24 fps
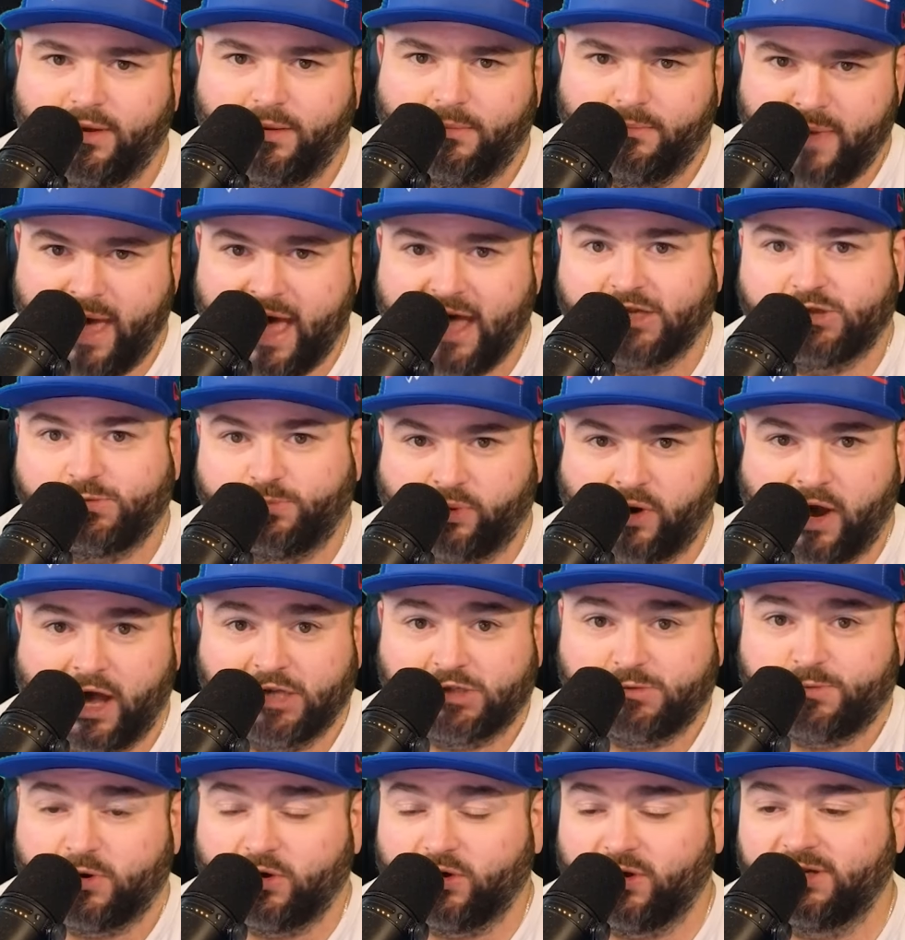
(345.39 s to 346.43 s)
Max
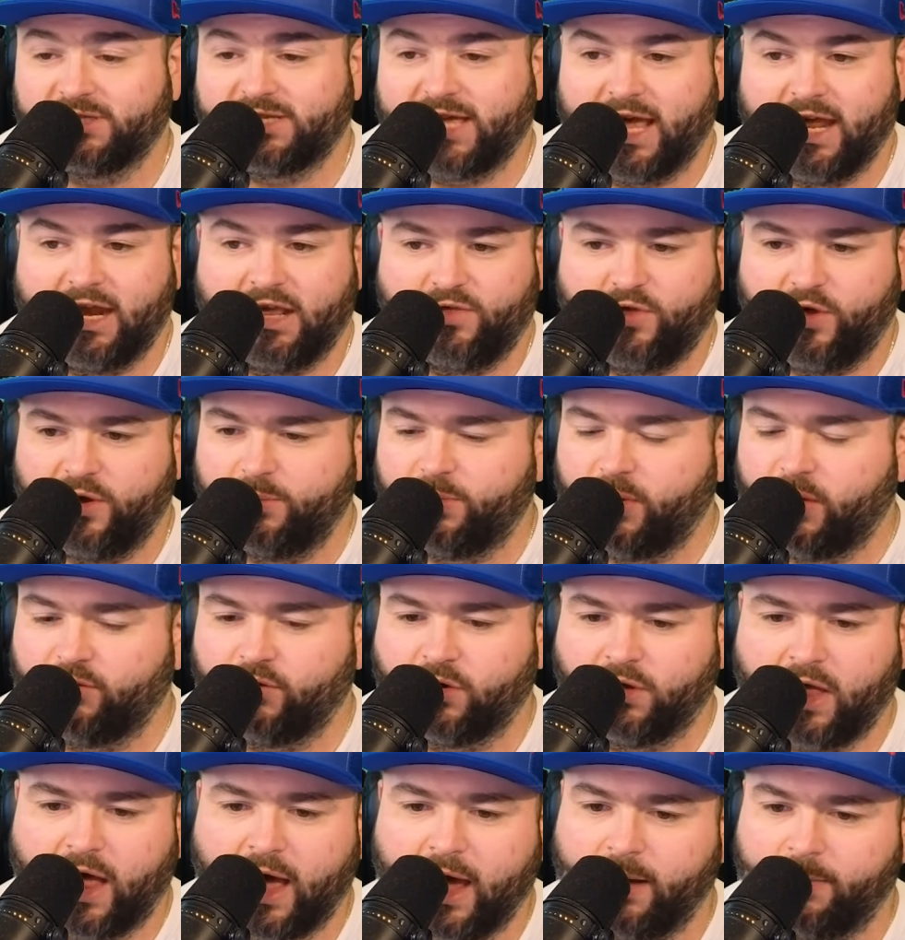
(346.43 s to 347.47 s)
Brosmer looks anything but
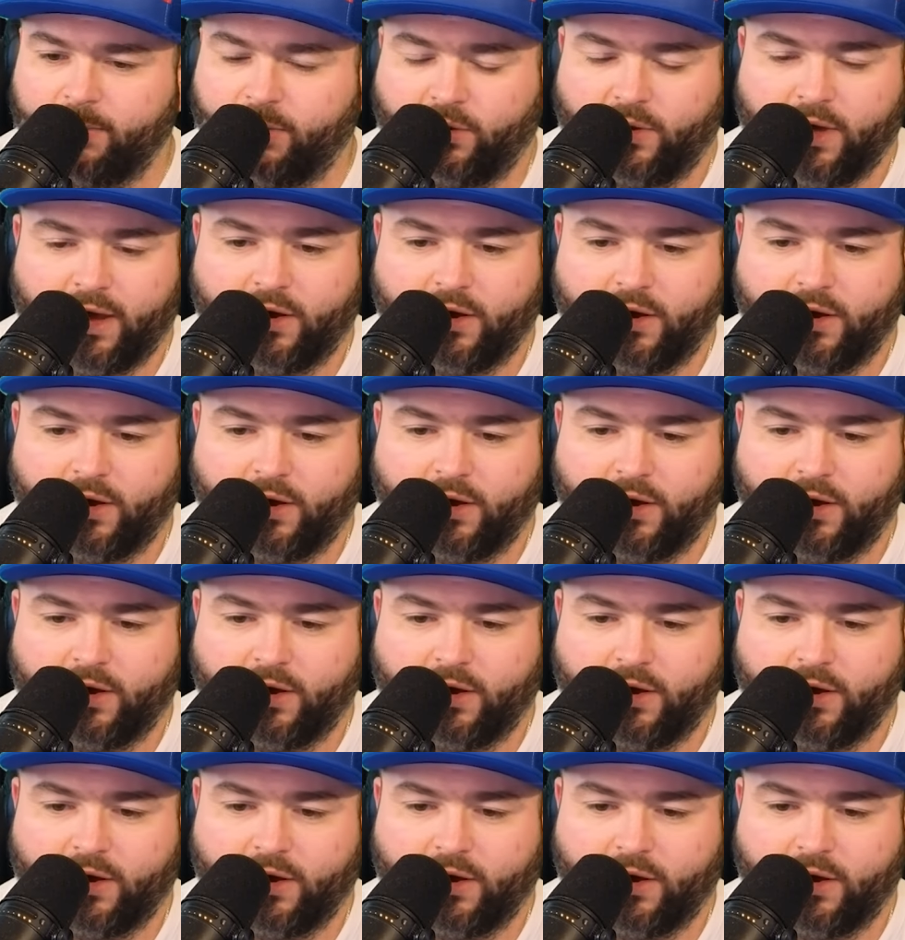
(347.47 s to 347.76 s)
reliable